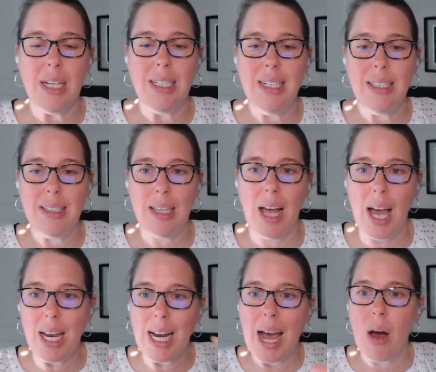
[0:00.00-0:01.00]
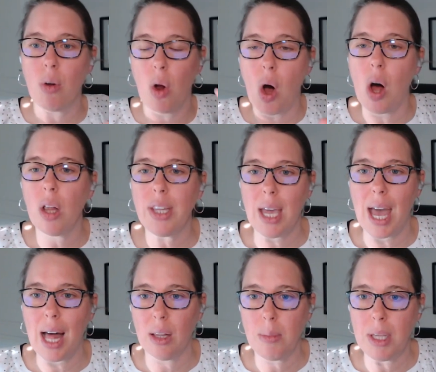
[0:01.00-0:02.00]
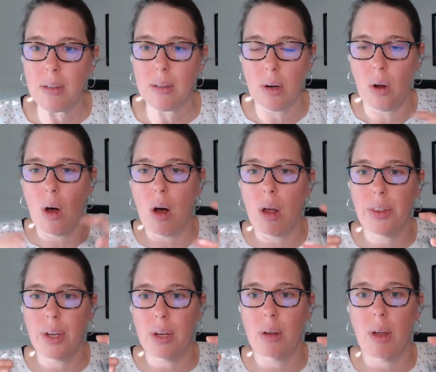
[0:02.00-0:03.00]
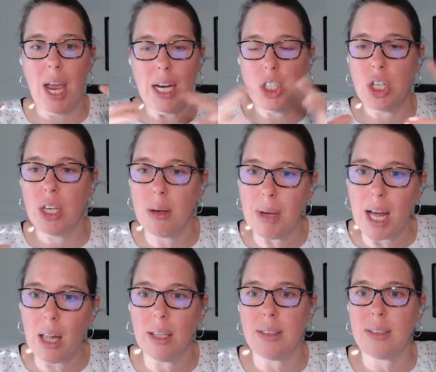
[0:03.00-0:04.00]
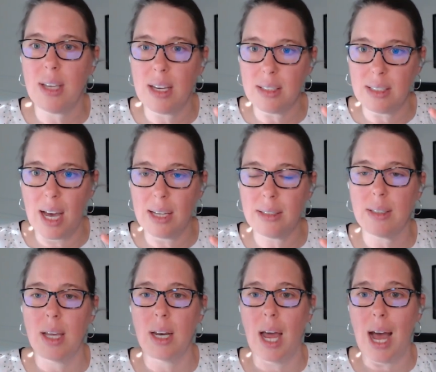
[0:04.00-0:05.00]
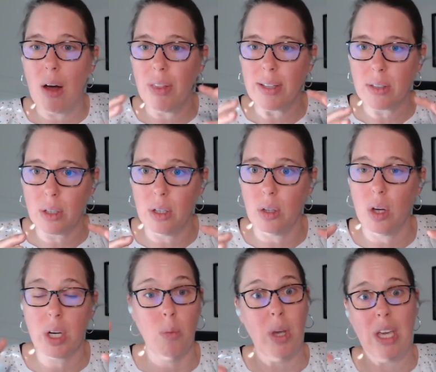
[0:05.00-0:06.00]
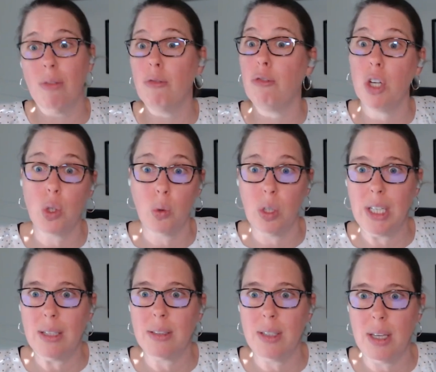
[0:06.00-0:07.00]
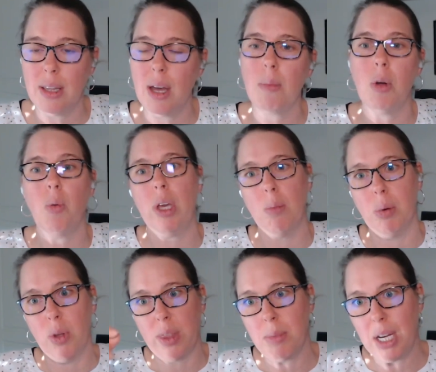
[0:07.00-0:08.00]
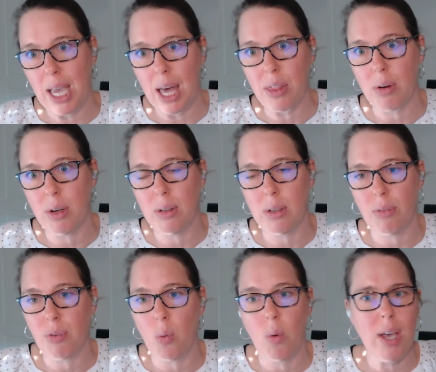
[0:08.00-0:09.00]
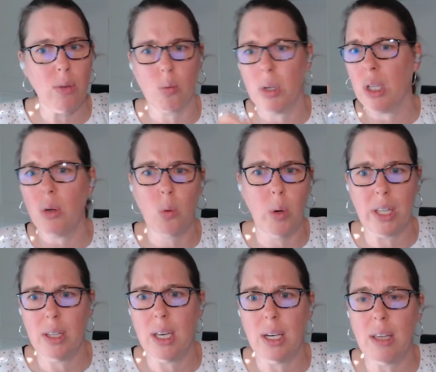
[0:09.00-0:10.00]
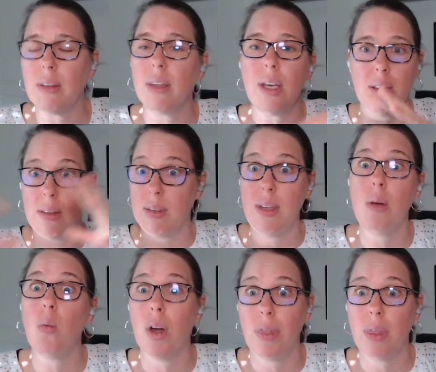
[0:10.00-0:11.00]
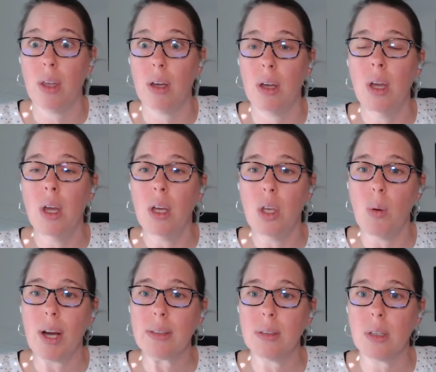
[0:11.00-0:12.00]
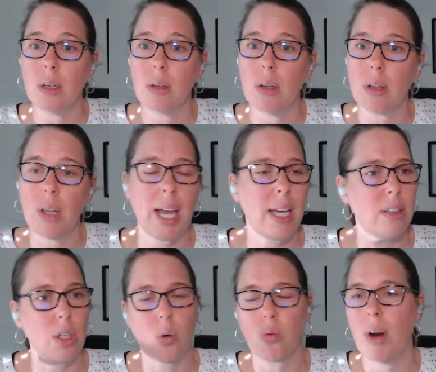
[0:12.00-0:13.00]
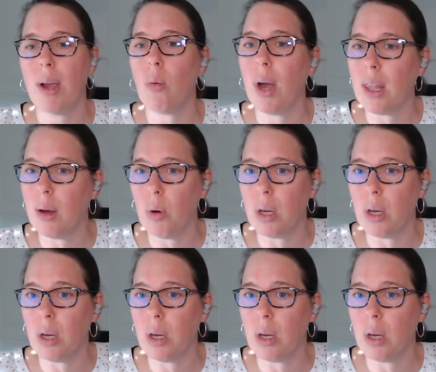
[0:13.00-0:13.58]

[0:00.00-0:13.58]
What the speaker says: design out all the elements and all the HTML and CSS and how that's going to look. And we can visually see them and we can put them together in different ways really quickly and easily and see what the UX is going to look like. It's a great way that we